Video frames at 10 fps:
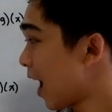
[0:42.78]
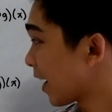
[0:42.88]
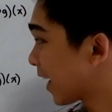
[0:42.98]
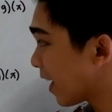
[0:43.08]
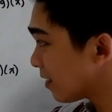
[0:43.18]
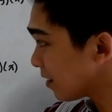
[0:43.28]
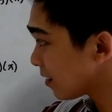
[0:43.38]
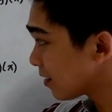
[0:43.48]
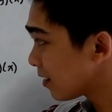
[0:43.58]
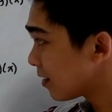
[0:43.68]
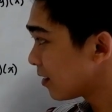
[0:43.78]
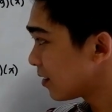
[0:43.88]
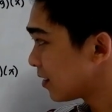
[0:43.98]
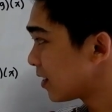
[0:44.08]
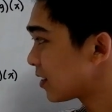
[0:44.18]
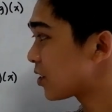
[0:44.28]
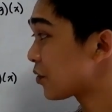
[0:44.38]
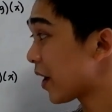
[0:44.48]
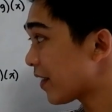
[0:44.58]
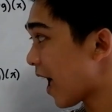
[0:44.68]
Again, this is
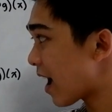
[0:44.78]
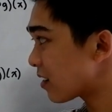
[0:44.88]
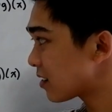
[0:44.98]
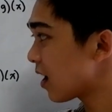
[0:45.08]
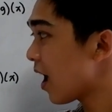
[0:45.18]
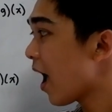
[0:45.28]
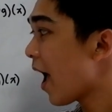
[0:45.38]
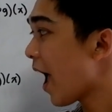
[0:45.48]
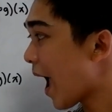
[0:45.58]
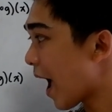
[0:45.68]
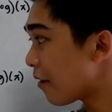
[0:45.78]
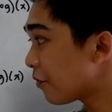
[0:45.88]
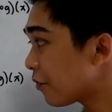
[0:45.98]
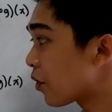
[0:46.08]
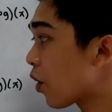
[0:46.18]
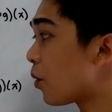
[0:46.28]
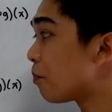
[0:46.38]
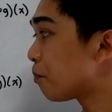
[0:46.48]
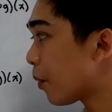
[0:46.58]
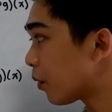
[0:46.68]
read as f
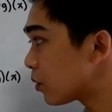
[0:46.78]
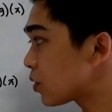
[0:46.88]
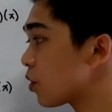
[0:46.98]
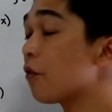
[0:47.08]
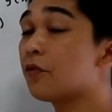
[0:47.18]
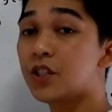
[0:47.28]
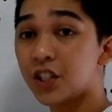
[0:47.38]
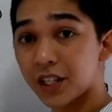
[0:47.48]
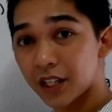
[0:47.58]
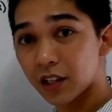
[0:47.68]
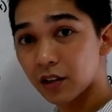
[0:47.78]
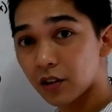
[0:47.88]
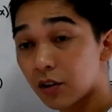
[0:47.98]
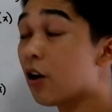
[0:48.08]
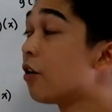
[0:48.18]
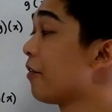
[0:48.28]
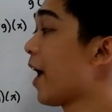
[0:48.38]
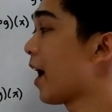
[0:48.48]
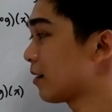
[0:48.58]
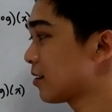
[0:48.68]
composed of g of
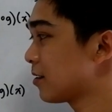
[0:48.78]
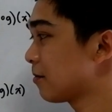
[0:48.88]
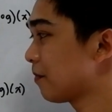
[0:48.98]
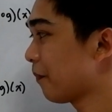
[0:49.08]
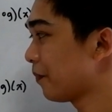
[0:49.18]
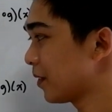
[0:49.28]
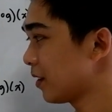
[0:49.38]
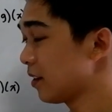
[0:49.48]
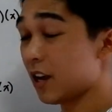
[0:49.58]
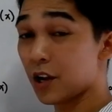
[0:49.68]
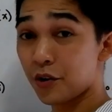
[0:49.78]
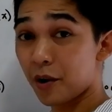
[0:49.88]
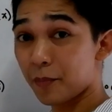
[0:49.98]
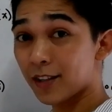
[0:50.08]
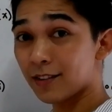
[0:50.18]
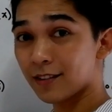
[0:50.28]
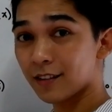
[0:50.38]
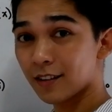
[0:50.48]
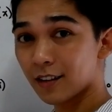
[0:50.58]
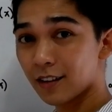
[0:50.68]
x. Can you repeat?
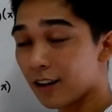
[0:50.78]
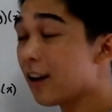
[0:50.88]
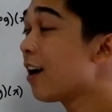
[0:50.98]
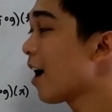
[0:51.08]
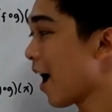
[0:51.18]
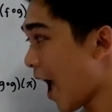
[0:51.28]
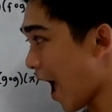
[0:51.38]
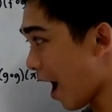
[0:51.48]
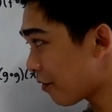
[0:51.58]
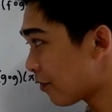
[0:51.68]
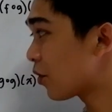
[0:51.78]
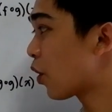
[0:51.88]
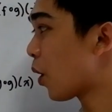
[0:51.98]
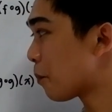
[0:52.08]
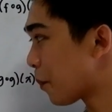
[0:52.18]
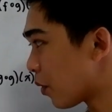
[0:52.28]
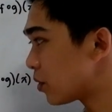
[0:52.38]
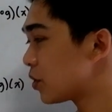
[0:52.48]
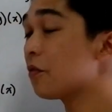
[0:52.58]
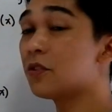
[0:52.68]
F
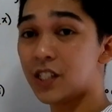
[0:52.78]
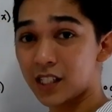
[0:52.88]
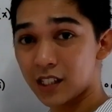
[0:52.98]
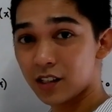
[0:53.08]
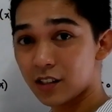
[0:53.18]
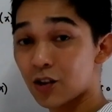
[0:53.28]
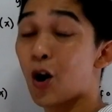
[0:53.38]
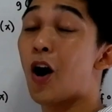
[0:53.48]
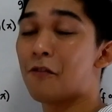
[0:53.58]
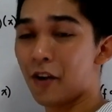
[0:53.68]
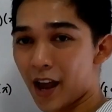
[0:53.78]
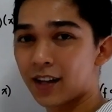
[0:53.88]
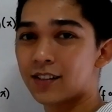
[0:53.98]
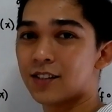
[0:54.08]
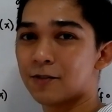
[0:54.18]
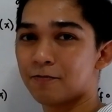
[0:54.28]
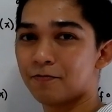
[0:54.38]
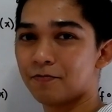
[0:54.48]
composed of g of x.